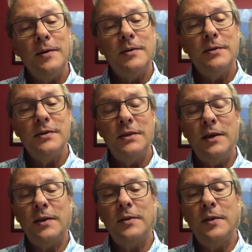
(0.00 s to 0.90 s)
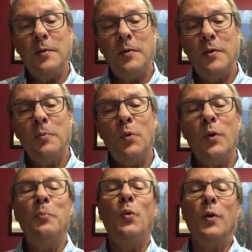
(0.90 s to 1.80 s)
Seek the more
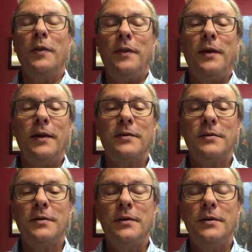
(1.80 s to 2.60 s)
important things,